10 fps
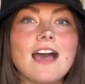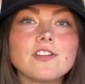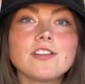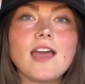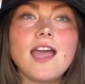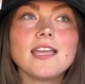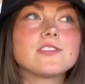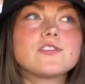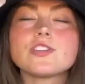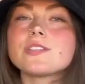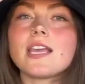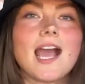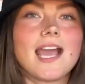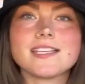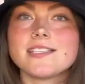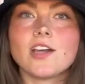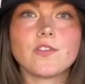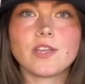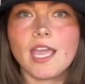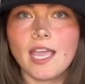after that is just like icing on
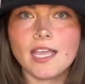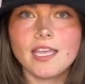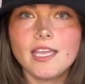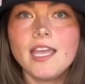the cake.